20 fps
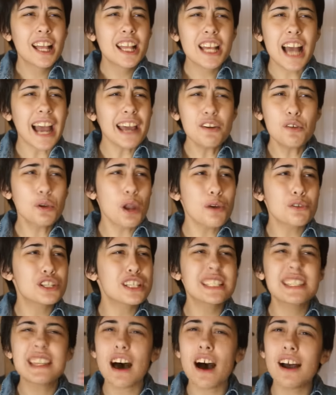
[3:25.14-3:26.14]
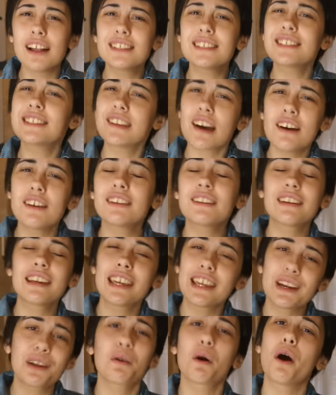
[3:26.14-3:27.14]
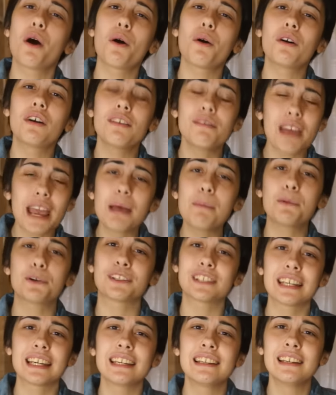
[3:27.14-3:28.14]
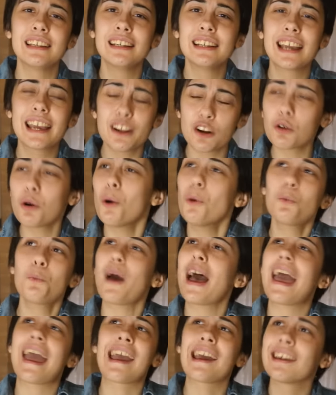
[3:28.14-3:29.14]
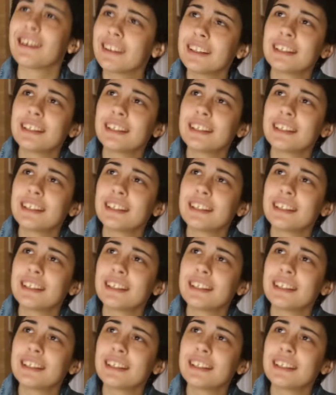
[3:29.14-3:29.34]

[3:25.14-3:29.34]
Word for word: I don't know, she's the unsung hero of Hamilton in her own way.